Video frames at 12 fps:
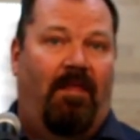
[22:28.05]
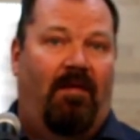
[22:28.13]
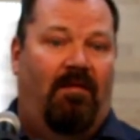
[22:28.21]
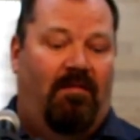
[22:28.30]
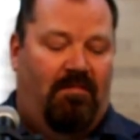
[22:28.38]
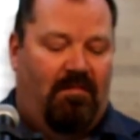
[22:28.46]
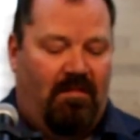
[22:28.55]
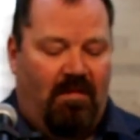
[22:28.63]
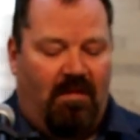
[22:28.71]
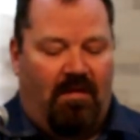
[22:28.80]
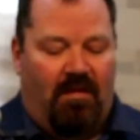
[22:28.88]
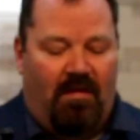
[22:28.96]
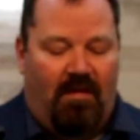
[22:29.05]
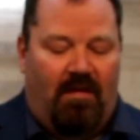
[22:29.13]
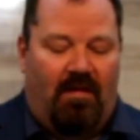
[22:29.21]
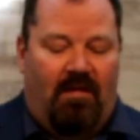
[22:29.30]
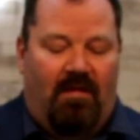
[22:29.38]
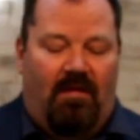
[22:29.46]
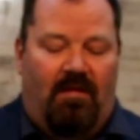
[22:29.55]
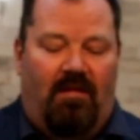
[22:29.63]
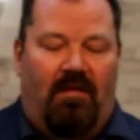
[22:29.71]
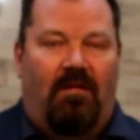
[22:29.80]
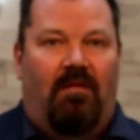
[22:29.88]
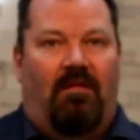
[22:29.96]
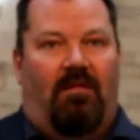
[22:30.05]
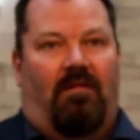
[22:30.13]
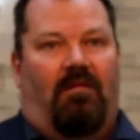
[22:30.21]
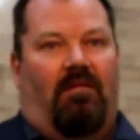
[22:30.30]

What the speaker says: Nobody speaks.